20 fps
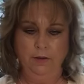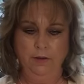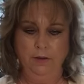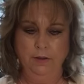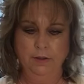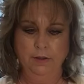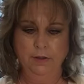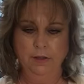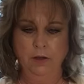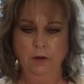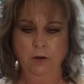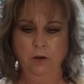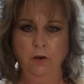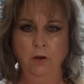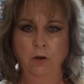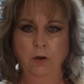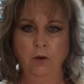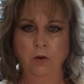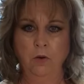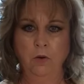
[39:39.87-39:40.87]

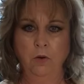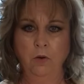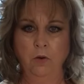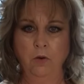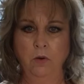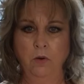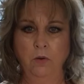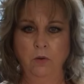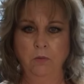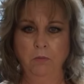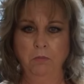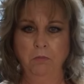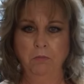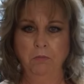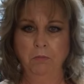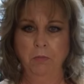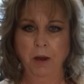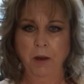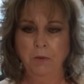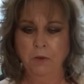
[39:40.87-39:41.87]
So
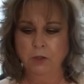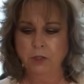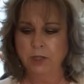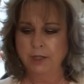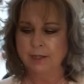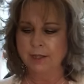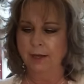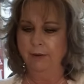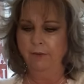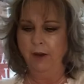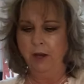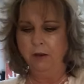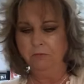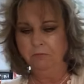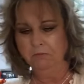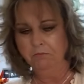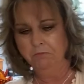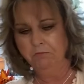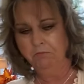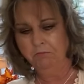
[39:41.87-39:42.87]
maybe we'll just leave it.
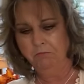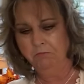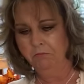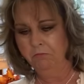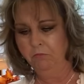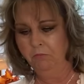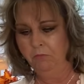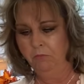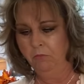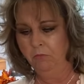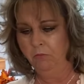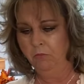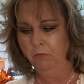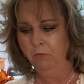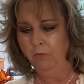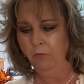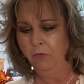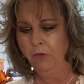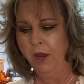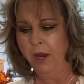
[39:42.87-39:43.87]

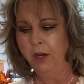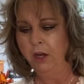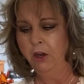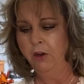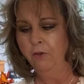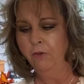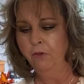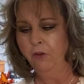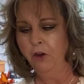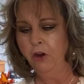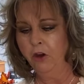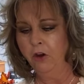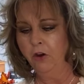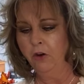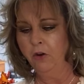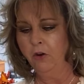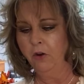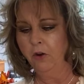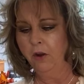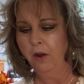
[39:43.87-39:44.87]
Thank you for
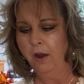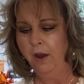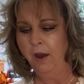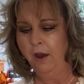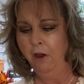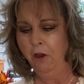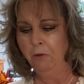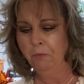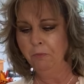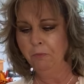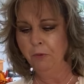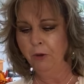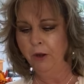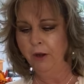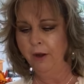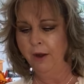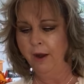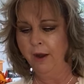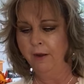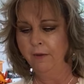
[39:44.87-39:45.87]
your help,
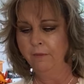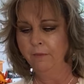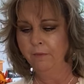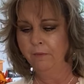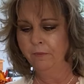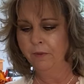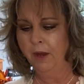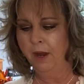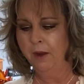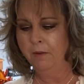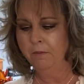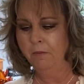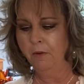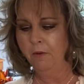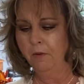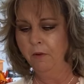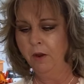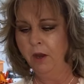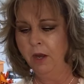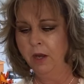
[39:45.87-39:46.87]
Brenda
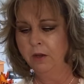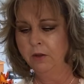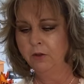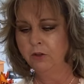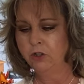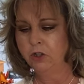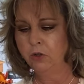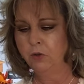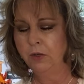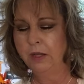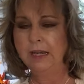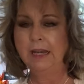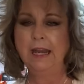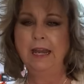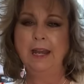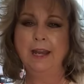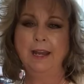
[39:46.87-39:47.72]
and Judy.